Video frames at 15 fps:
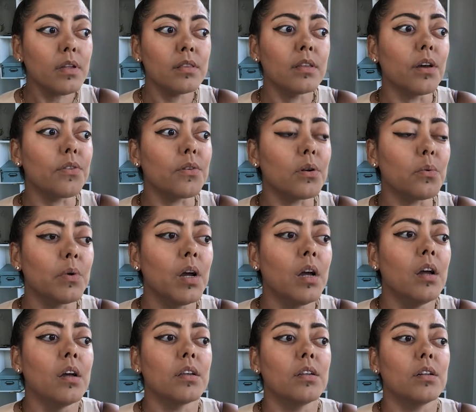The other,
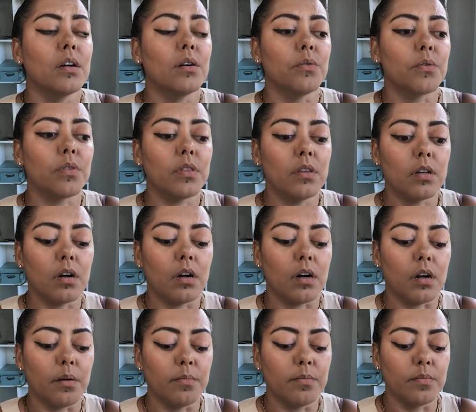you know,
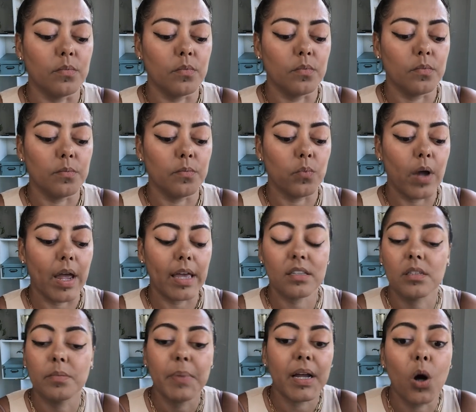um,
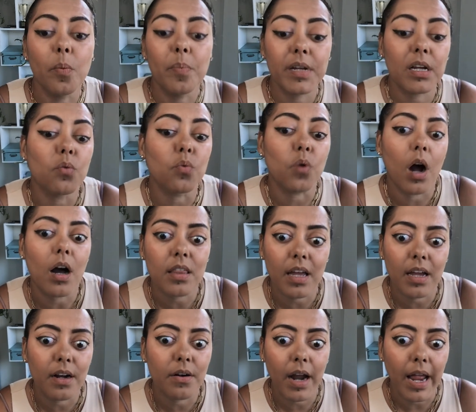ways by opening a Roth
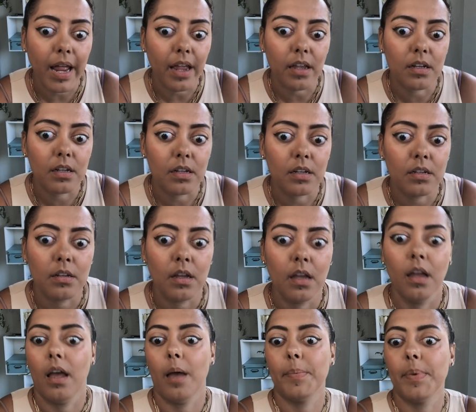IRA,
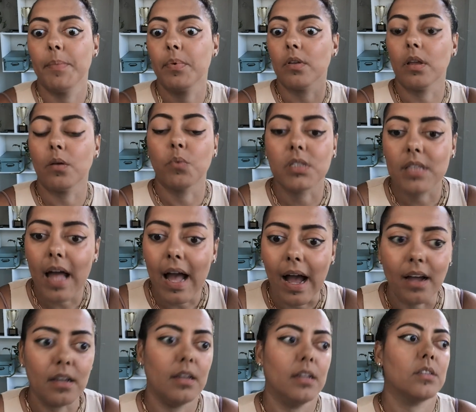and people are like, what's
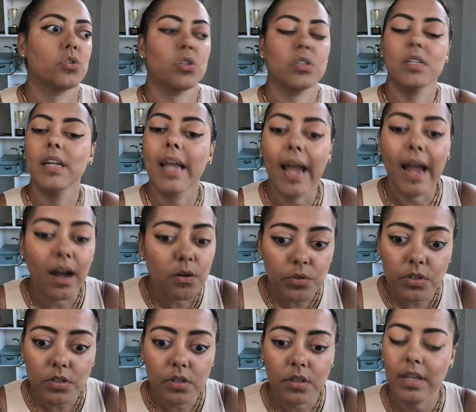that? It's just an
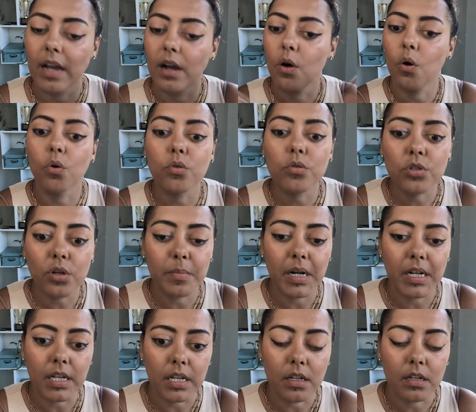account that holds your
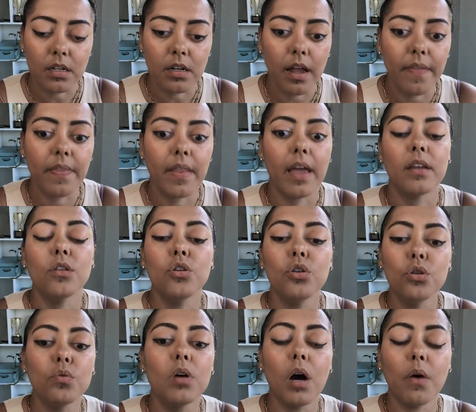money. And then
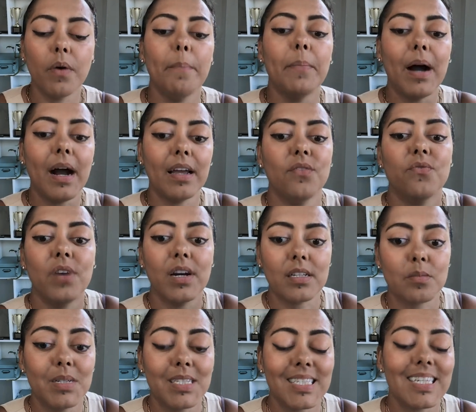you go and buy
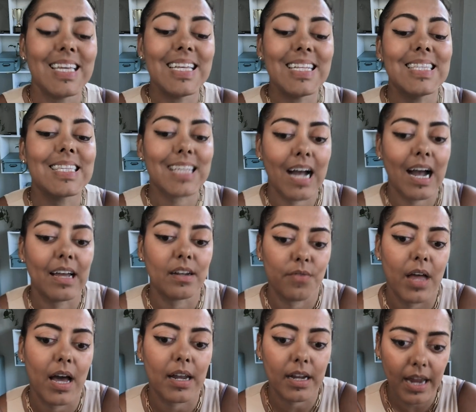investments inside of
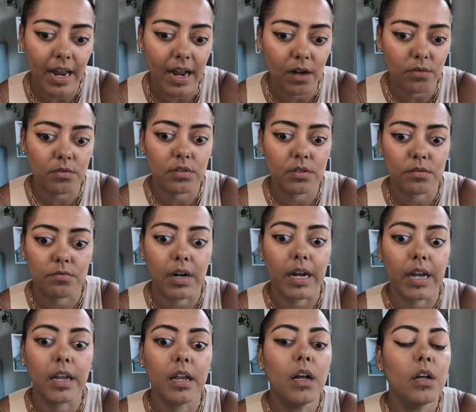that account,
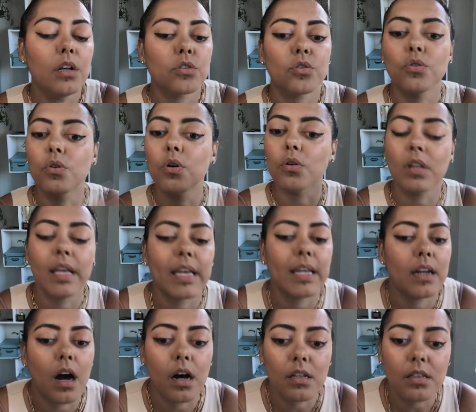right? So you go to like
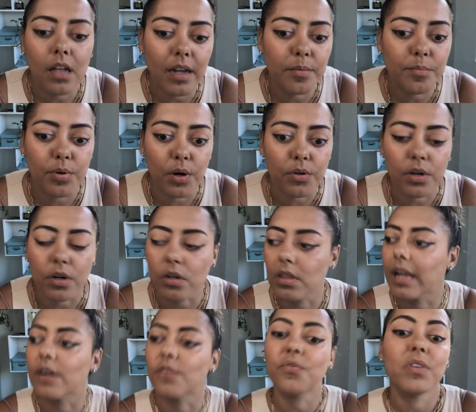an online broker,
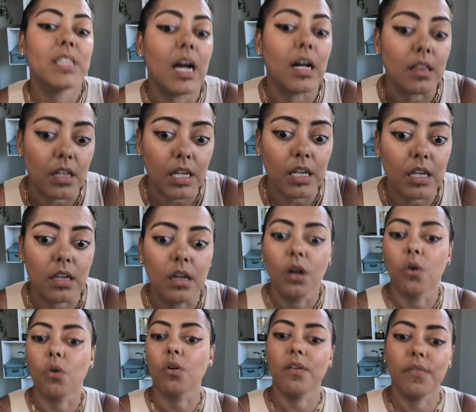like a Fidelity
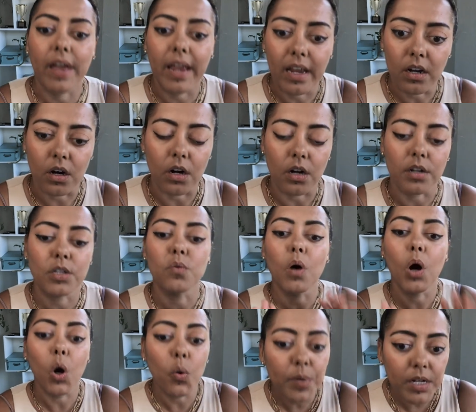or a Vanguard, you
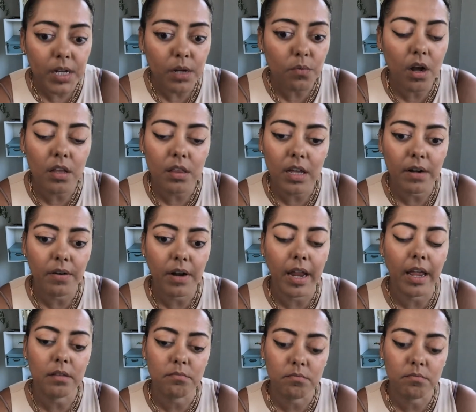open a Roth IRA,